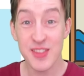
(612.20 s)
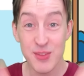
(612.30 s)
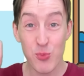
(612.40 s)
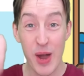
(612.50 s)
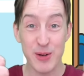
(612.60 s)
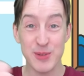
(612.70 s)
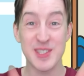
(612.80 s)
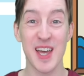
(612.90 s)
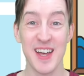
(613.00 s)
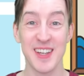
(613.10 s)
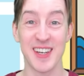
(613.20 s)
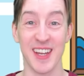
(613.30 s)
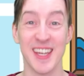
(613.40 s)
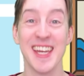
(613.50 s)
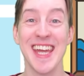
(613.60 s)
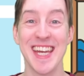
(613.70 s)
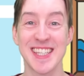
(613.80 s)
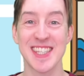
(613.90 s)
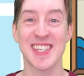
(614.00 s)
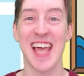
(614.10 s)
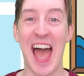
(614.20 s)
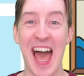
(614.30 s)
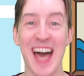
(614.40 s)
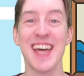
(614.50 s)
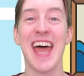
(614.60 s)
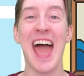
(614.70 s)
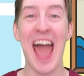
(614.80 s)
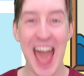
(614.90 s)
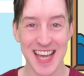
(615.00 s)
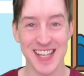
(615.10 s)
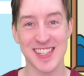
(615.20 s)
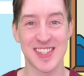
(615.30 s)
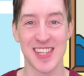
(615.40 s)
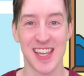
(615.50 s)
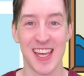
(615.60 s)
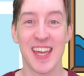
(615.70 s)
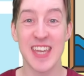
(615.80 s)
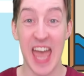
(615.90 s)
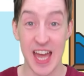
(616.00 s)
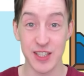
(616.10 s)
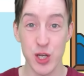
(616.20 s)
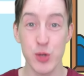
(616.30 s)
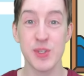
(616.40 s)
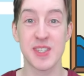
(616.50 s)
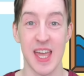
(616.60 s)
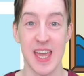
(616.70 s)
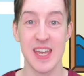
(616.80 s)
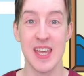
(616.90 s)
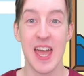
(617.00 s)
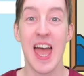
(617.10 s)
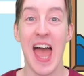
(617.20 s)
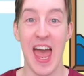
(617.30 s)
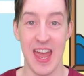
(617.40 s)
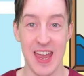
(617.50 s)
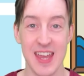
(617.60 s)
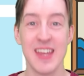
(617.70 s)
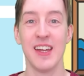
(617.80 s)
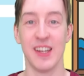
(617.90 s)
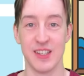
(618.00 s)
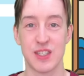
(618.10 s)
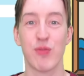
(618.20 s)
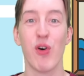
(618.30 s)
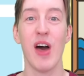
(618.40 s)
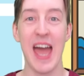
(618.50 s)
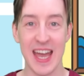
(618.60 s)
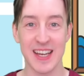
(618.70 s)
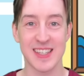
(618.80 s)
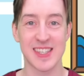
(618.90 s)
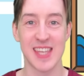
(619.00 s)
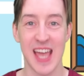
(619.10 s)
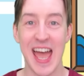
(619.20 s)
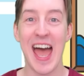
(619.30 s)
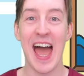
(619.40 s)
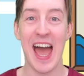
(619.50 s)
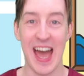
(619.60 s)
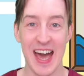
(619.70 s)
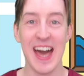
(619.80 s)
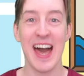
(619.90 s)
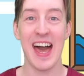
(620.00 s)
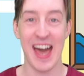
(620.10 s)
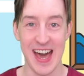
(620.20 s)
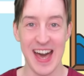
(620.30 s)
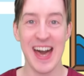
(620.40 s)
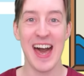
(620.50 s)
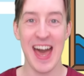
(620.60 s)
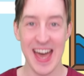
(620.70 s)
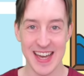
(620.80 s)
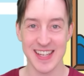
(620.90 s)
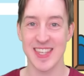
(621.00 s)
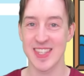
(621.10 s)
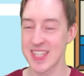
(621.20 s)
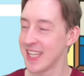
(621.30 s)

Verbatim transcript: Well done! It's an axe! Can you say A is for axe? A, a, axe!